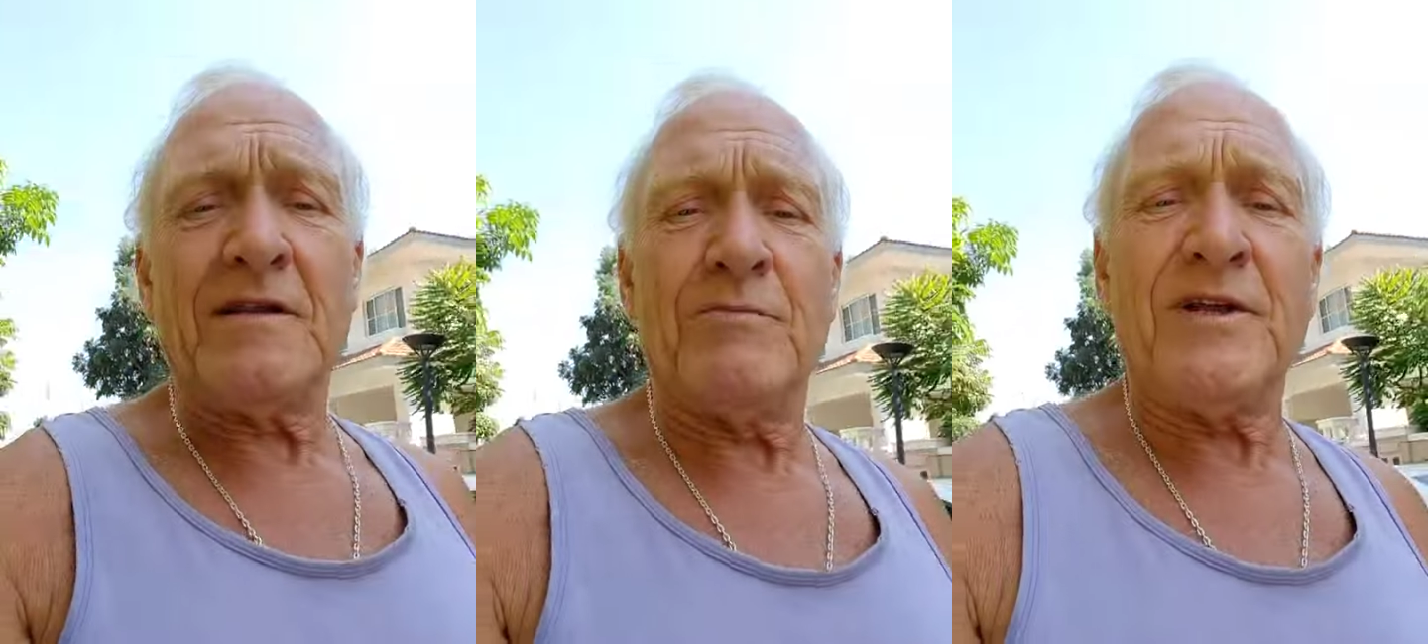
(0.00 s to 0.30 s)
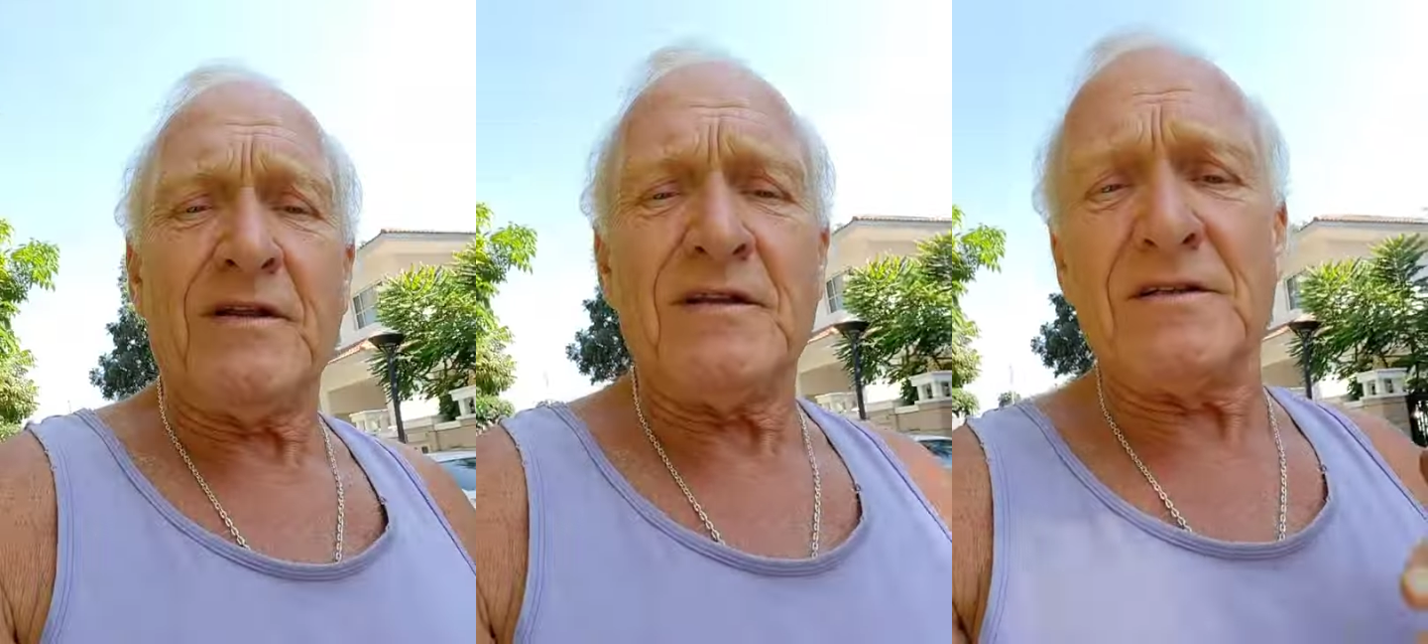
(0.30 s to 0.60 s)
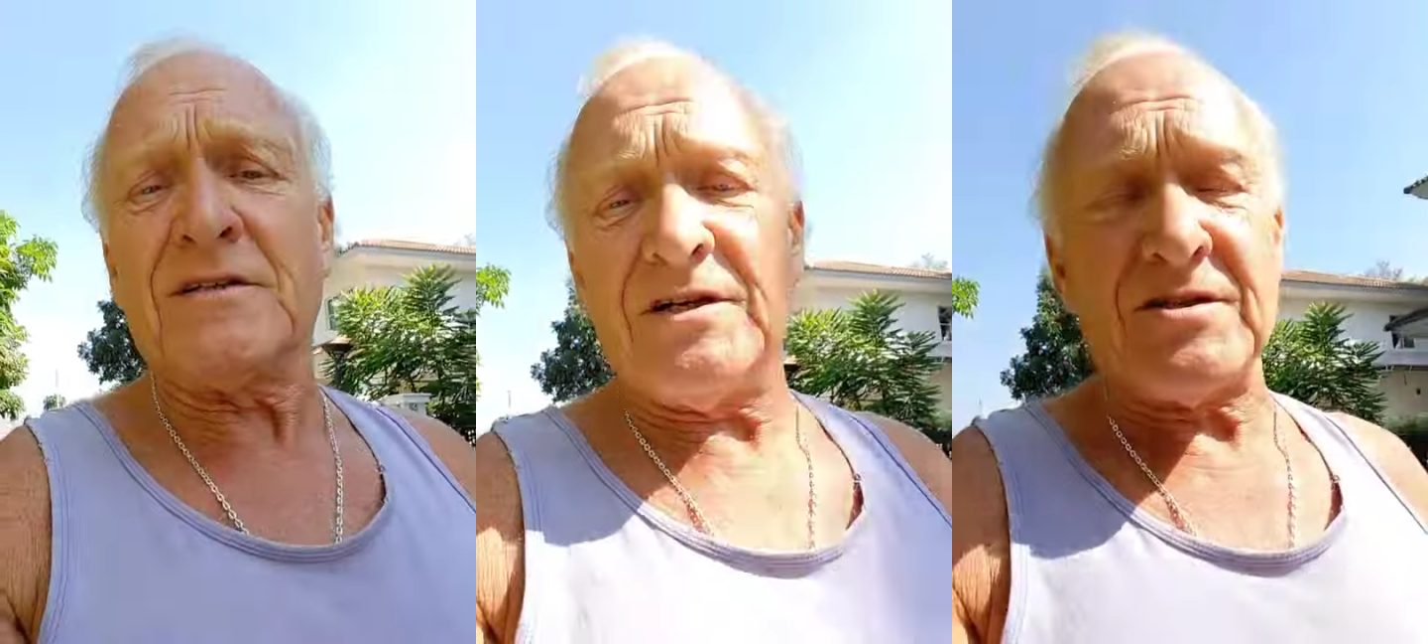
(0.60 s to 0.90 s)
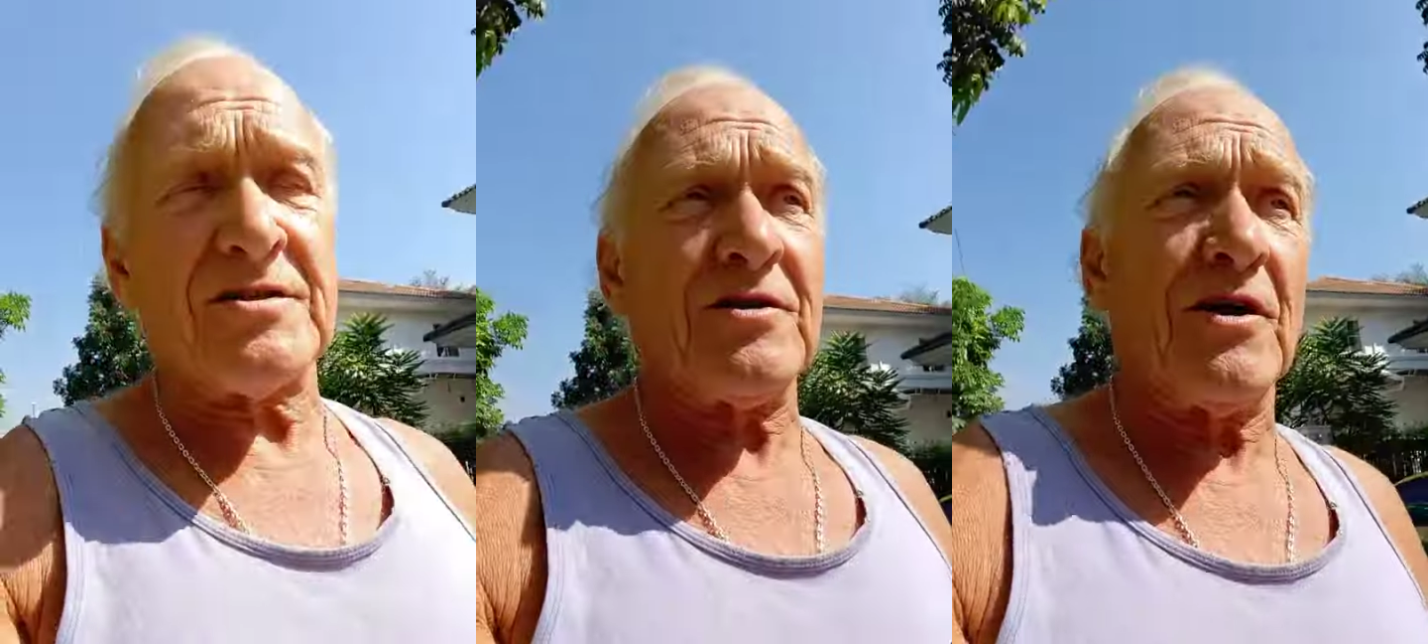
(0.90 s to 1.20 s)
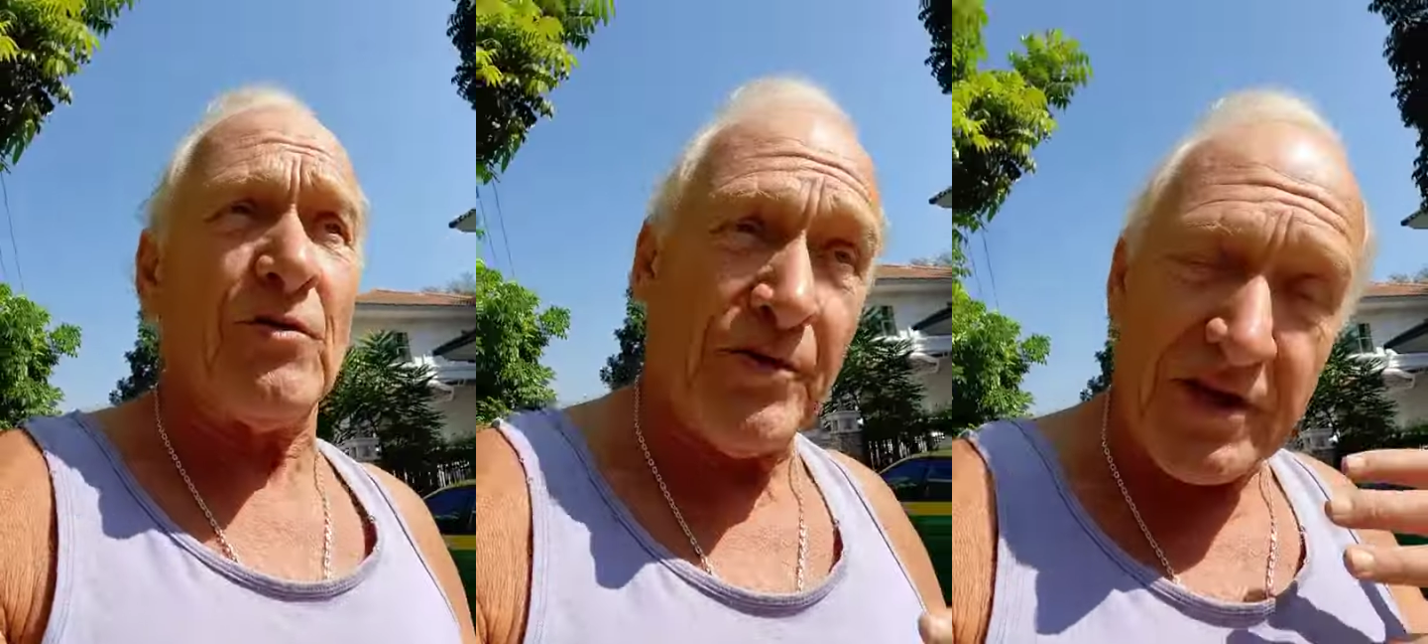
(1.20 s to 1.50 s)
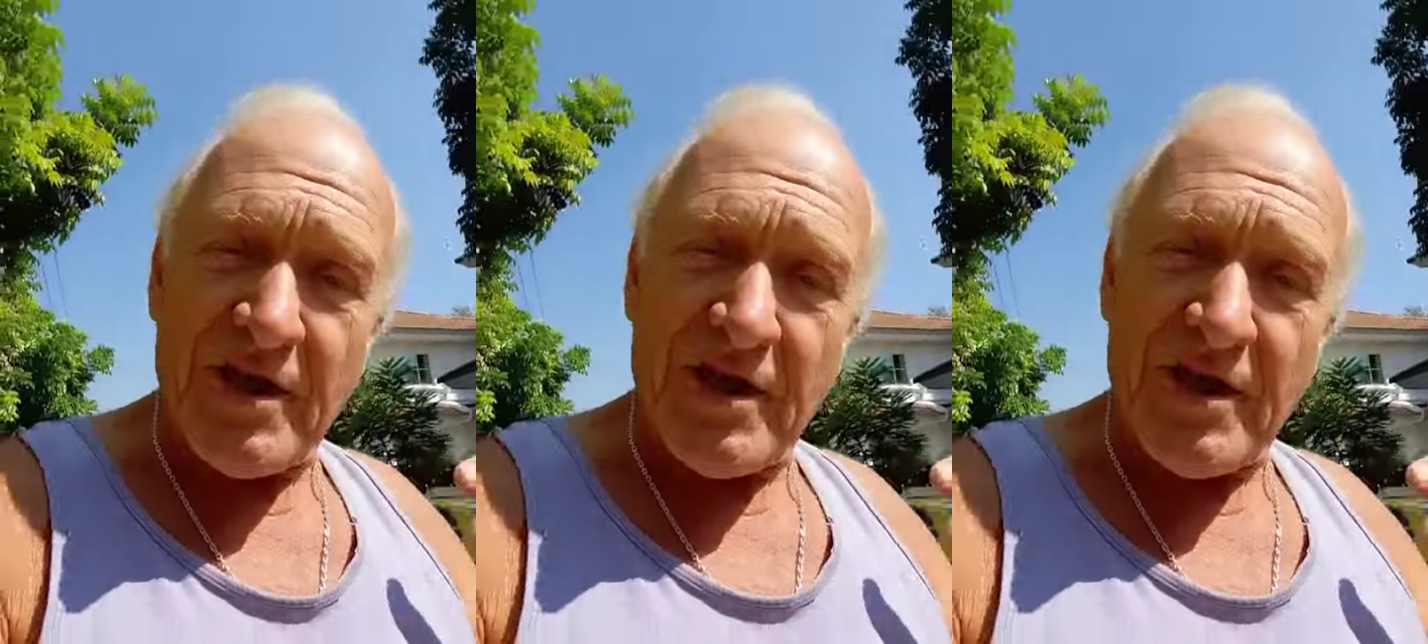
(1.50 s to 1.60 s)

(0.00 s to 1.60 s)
let me let's just start with